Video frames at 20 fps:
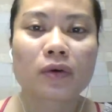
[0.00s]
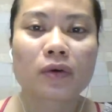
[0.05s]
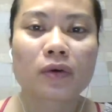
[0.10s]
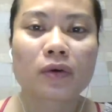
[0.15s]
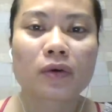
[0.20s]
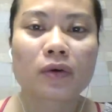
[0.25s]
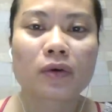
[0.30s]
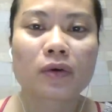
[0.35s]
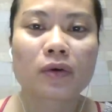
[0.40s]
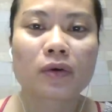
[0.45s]

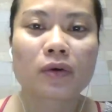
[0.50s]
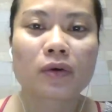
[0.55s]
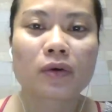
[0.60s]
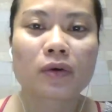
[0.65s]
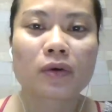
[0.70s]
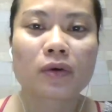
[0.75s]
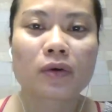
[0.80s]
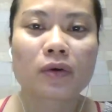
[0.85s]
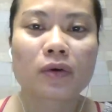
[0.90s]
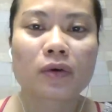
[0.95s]

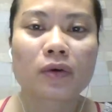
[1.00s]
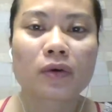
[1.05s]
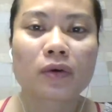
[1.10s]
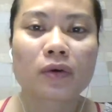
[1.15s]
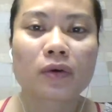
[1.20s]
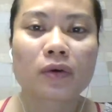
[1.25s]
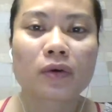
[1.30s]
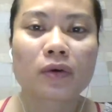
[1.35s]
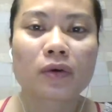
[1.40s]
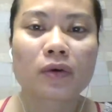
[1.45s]
I
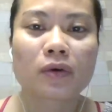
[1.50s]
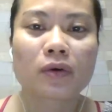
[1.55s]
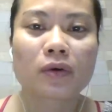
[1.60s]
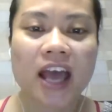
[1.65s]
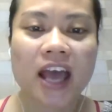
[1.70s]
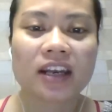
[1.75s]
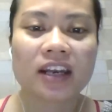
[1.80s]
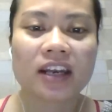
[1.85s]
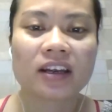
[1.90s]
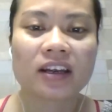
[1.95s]

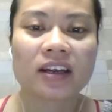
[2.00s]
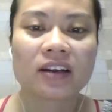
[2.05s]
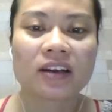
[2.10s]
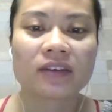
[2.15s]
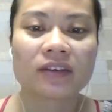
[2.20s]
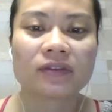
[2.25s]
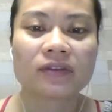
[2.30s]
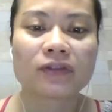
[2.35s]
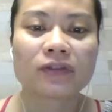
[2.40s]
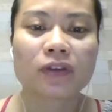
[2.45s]
trained
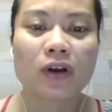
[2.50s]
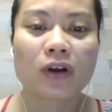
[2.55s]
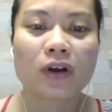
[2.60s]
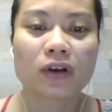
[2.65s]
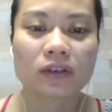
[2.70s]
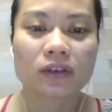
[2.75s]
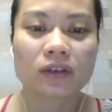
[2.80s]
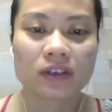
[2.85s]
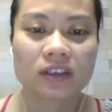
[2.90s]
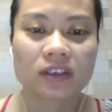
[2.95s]
my
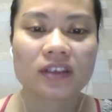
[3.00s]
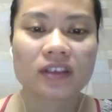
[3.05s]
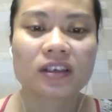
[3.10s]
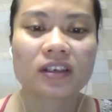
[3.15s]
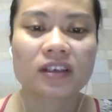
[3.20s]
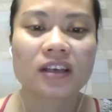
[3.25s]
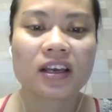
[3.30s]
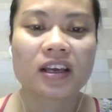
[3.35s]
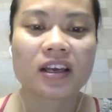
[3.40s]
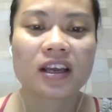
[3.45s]

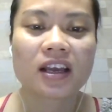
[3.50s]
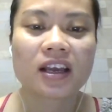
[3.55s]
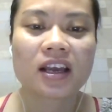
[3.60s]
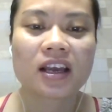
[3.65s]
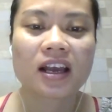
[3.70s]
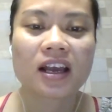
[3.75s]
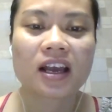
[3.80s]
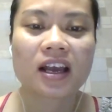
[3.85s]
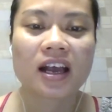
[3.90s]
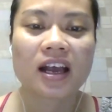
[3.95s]
energy
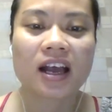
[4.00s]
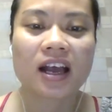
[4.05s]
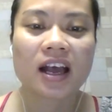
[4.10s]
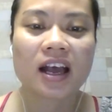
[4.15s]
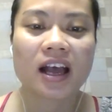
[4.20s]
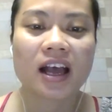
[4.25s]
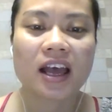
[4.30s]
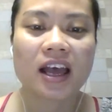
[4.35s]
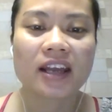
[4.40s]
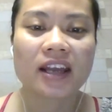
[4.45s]
and
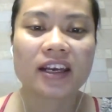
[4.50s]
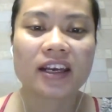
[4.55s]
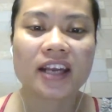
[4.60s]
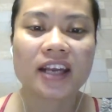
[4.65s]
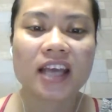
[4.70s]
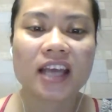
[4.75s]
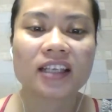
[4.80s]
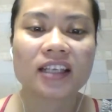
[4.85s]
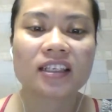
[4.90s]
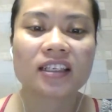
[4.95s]
thought,
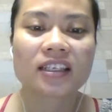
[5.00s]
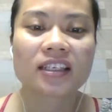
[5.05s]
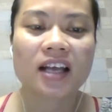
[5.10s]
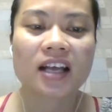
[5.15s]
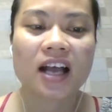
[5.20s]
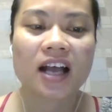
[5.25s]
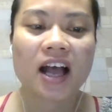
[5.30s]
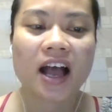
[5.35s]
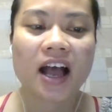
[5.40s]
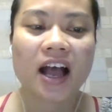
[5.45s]

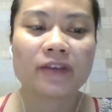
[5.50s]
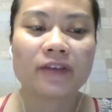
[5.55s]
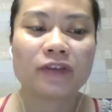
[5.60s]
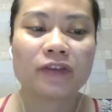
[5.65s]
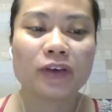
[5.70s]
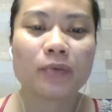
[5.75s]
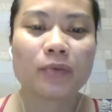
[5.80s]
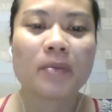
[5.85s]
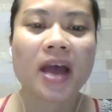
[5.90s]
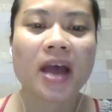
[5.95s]
and then
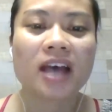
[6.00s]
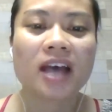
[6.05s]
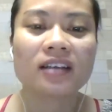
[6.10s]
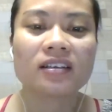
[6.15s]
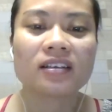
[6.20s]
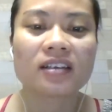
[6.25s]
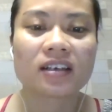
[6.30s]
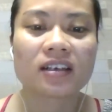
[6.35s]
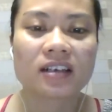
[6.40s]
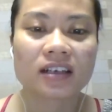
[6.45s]
uh, I
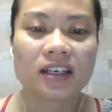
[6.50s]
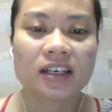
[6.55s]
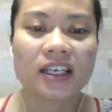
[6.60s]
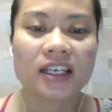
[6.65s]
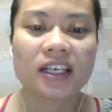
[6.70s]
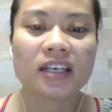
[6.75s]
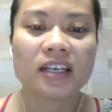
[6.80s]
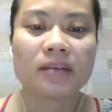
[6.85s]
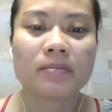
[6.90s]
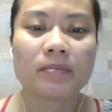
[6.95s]
feel
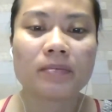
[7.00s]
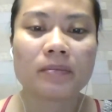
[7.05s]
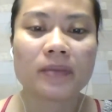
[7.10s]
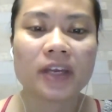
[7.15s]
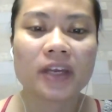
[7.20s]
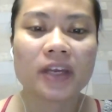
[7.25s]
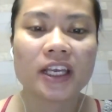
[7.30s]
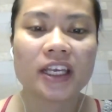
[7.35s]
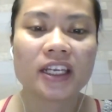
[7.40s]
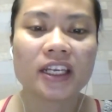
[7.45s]
better in
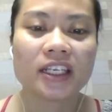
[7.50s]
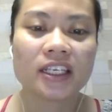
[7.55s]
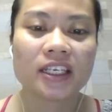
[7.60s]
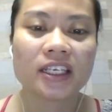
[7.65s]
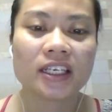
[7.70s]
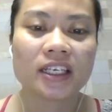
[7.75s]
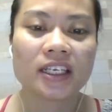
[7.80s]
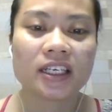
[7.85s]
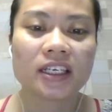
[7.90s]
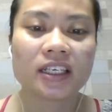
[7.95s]
the in
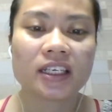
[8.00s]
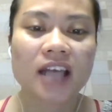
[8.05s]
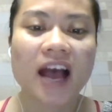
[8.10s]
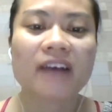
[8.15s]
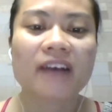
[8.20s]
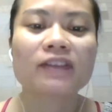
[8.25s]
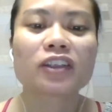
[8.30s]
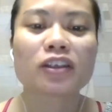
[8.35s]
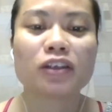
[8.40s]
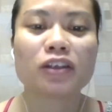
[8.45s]
the
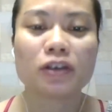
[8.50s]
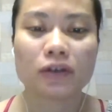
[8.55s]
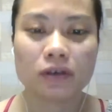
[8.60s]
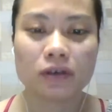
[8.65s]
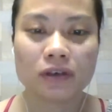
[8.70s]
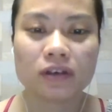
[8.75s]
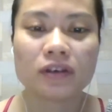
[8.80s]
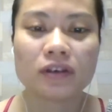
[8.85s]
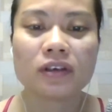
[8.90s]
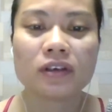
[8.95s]

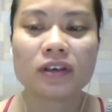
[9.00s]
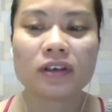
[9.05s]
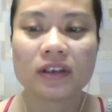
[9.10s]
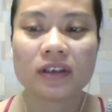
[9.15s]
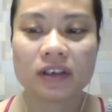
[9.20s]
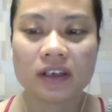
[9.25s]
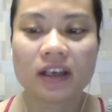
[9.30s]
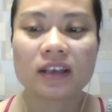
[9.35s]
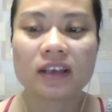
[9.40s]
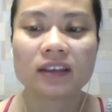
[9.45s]
afternoon. Yeah.
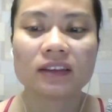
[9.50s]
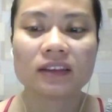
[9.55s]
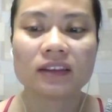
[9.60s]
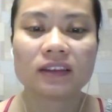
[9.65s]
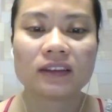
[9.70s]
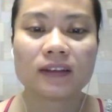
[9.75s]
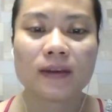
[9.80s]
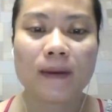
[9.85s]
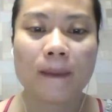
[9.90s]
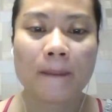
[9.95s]
Mm.
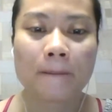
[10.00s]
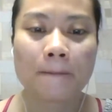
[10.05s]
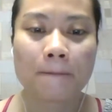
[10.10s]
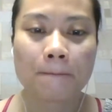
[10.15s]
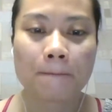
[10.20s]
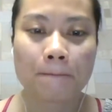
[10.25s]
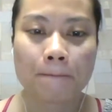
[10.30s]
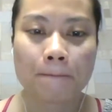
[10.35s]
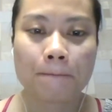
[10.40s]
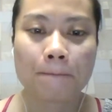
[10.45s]

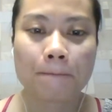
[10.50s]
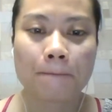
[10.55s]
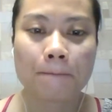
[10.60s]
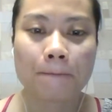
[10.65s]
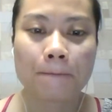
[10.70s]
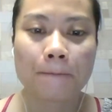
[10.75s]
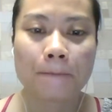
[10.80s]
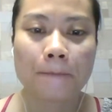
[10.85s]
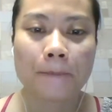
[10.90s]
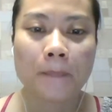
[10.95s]

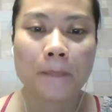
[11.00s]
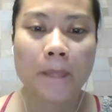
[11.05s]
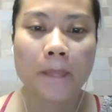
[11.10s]
So